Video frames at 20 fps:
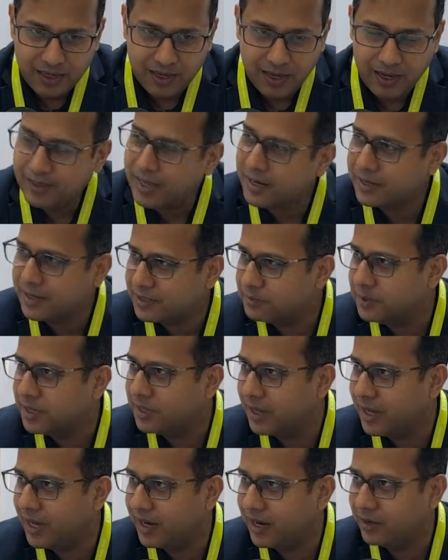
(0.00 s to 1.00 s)
and that has been
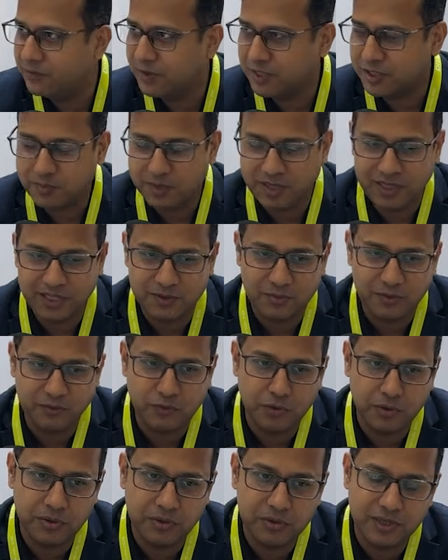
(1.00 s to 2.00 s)
our area of expertise
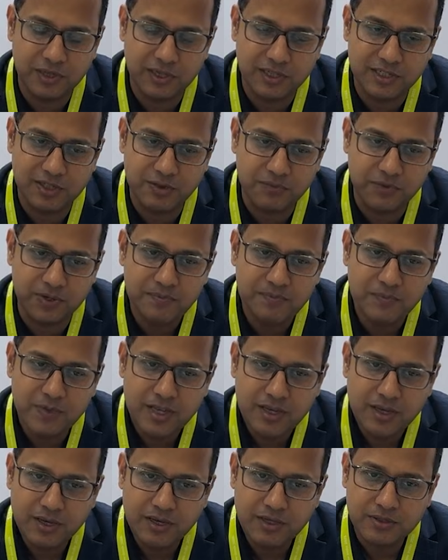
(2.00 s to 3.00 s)
before
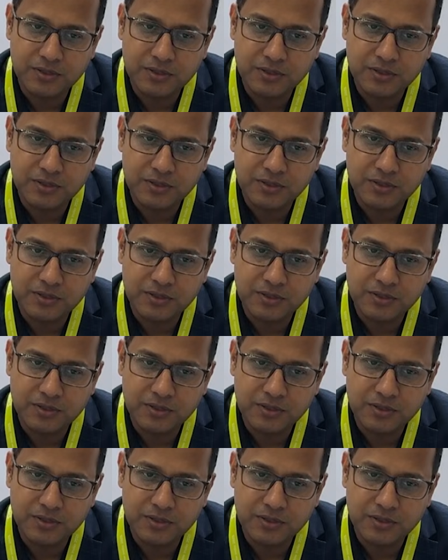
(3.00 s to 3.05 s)
Ishitva.